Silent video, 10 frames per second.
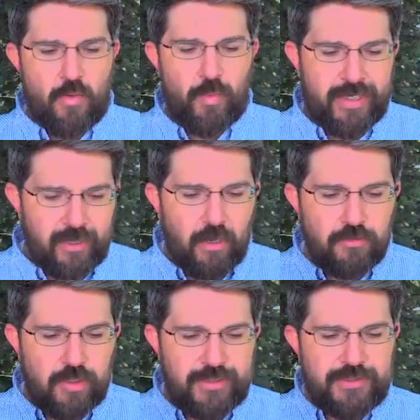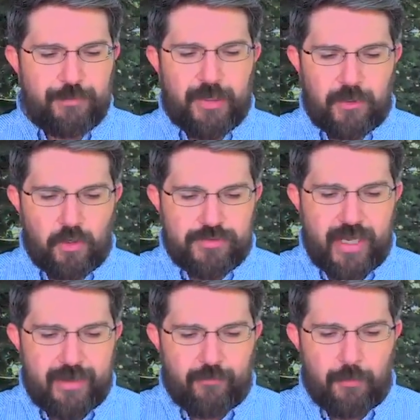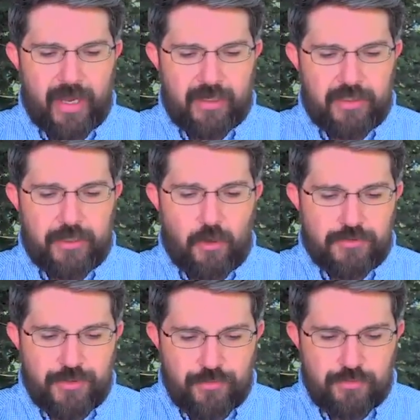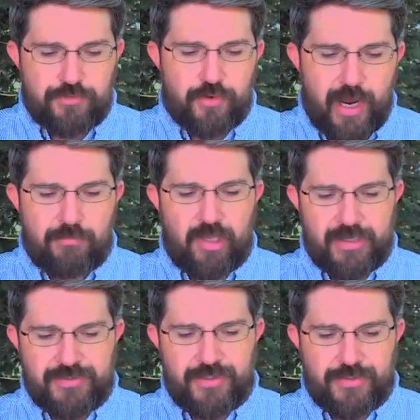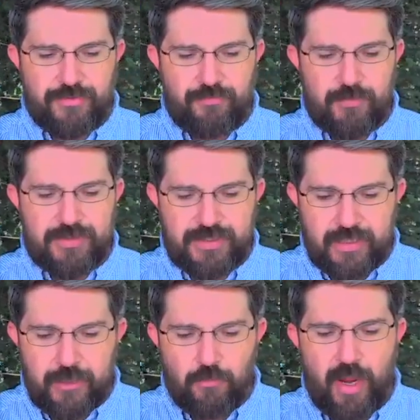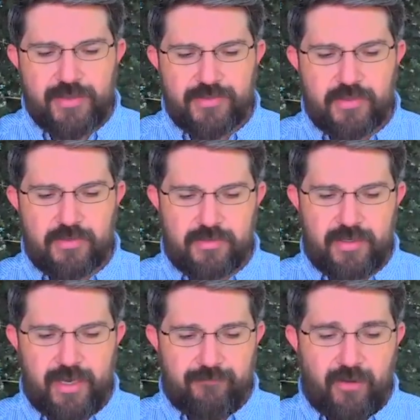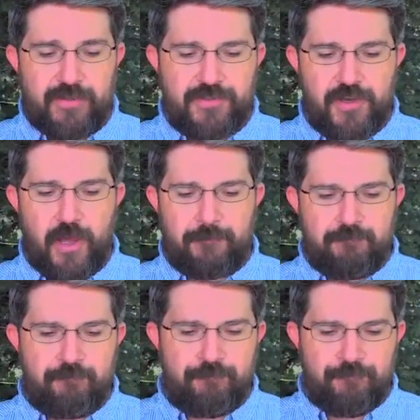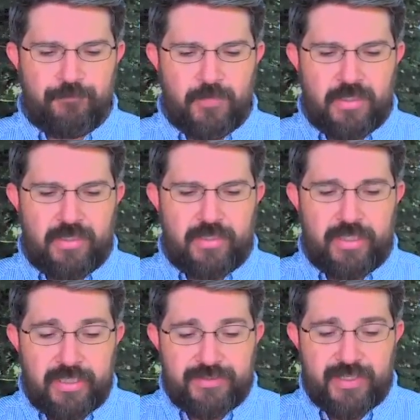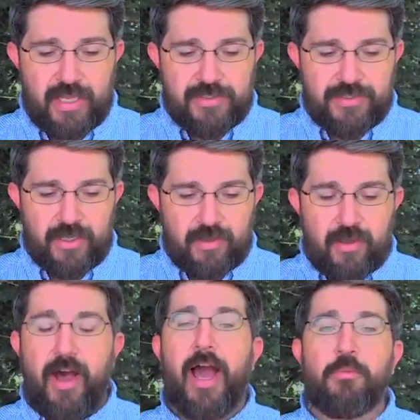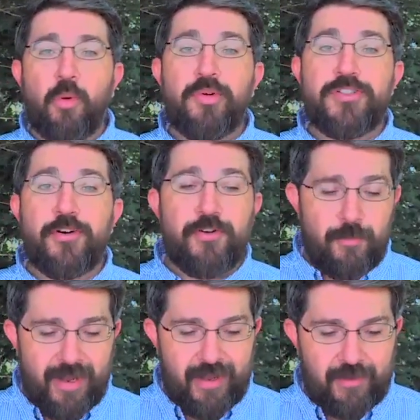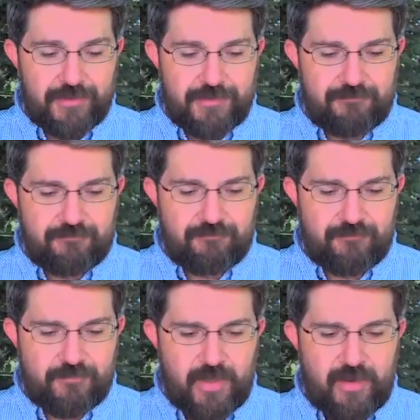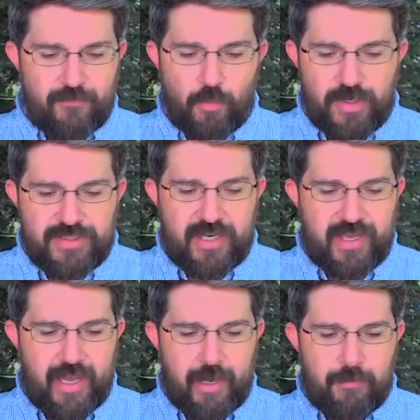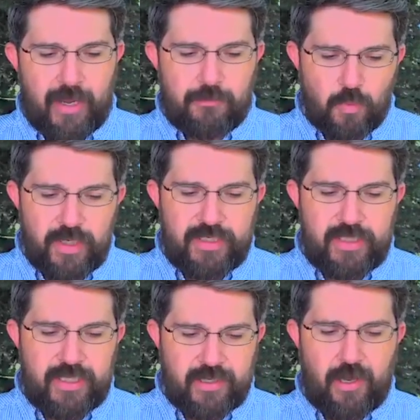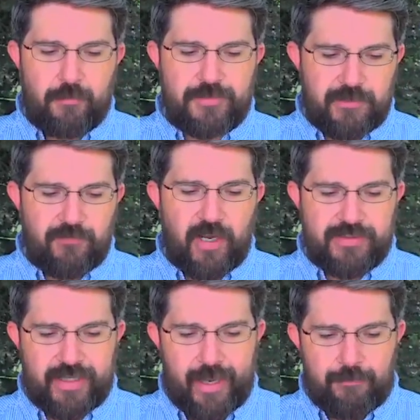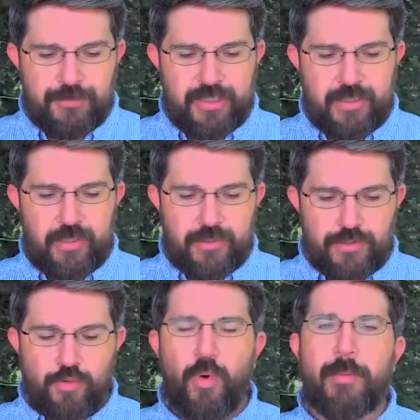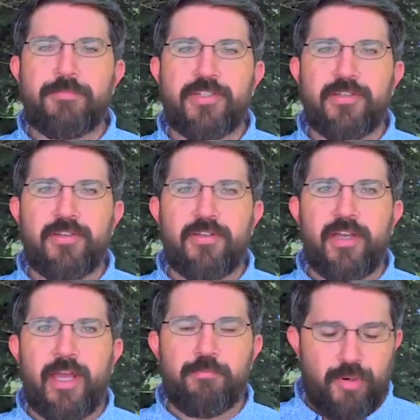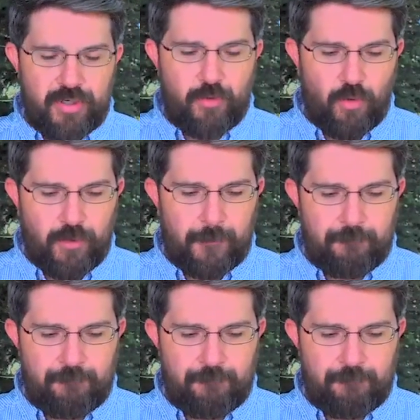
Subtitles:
When an unclean spirit goes out of a man, he goes through dry places, seeking rest, and finds none. Then he says, I will return to my house, from which I came, and when he comes, he finds it empty, swept, and put in order.